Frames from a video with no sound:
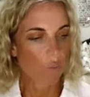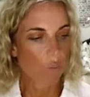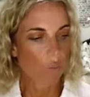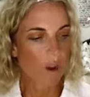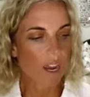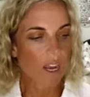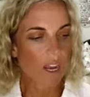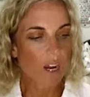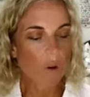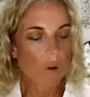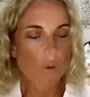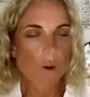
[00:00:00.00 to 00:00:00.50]

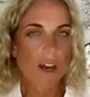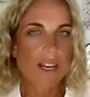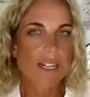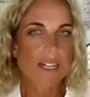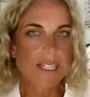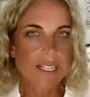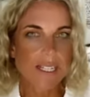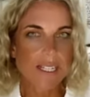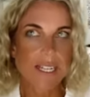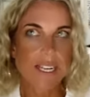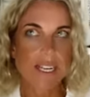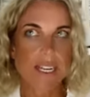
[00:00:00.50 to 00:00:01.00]
where do I
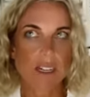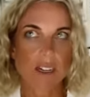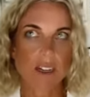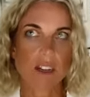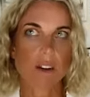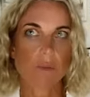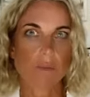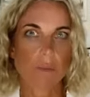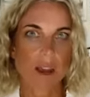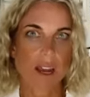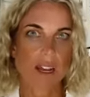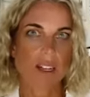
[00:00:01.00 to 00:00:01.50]
sit
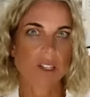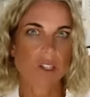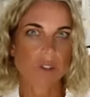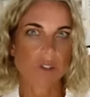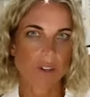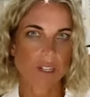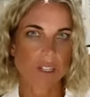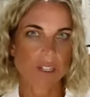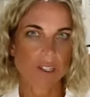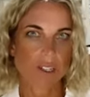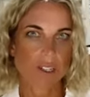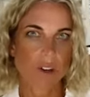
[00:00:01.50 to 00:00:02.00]
in
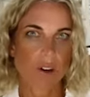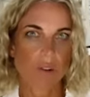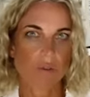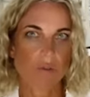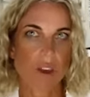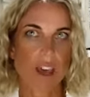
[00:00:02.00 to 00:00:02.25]
mastering self?